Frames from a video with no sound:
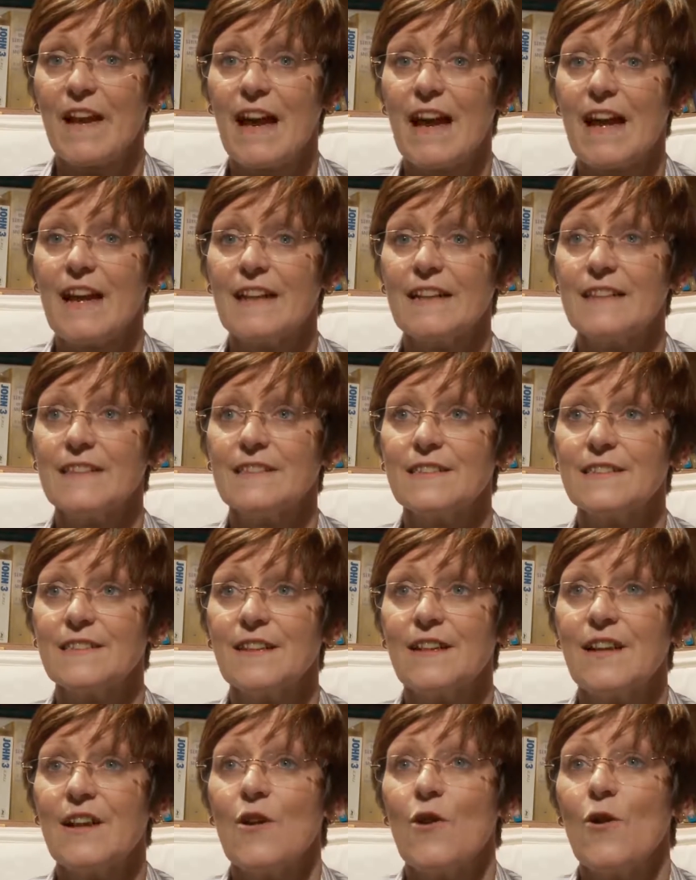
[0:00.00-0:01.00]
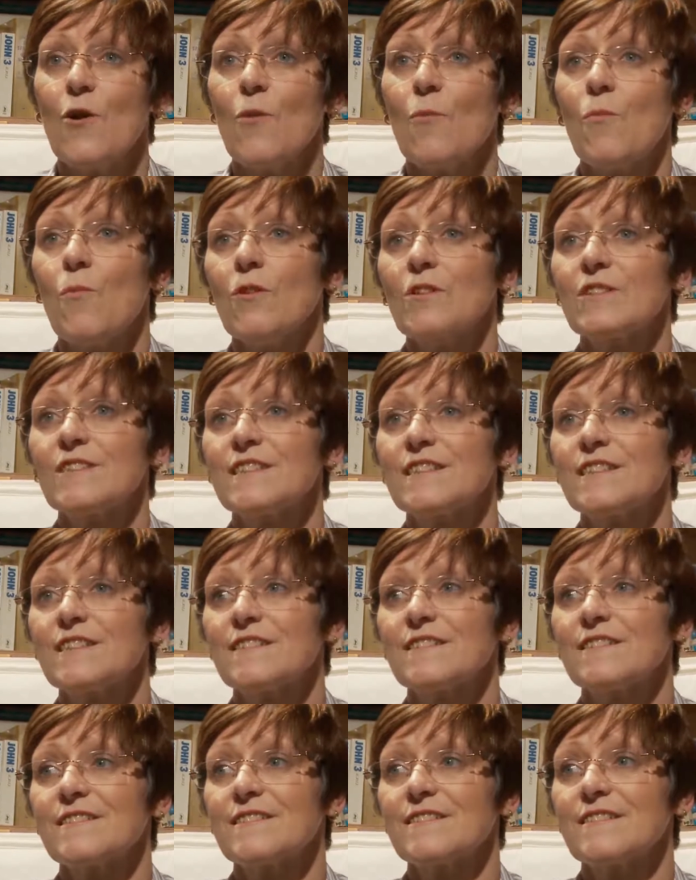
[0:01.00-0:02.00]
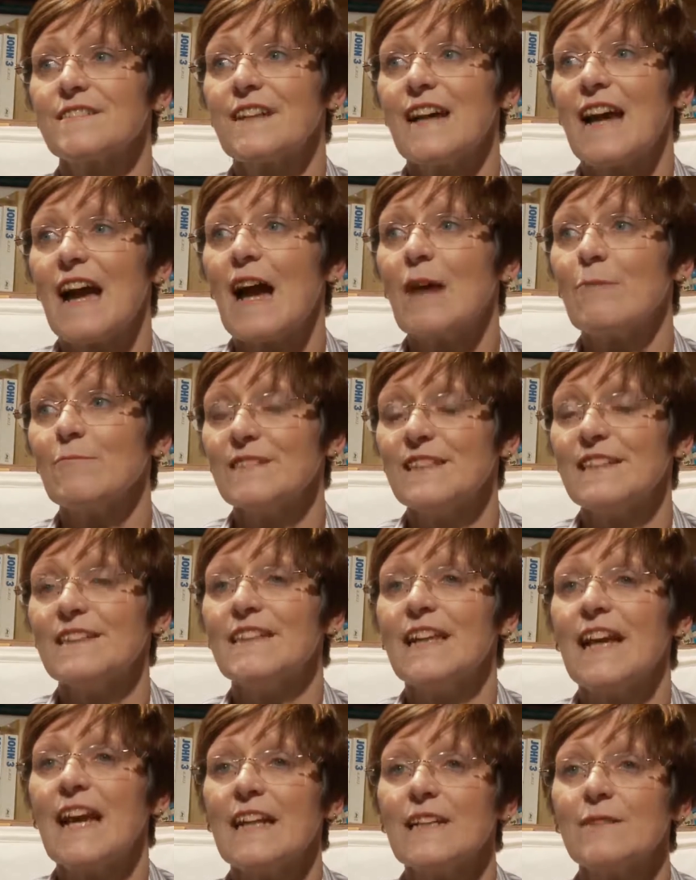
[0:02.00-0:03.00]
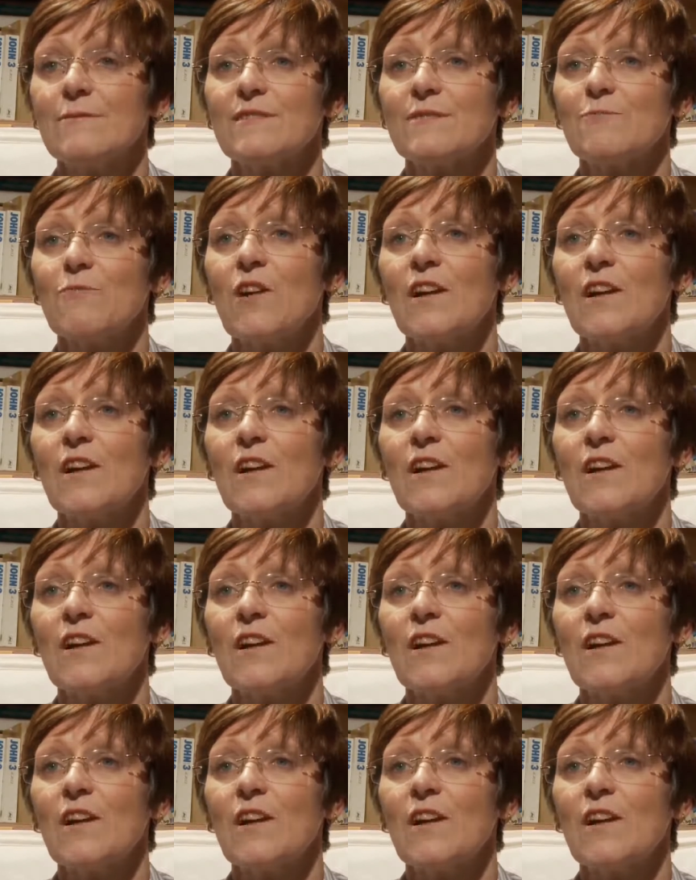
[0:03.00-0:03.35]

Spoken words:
and what happened in the end was,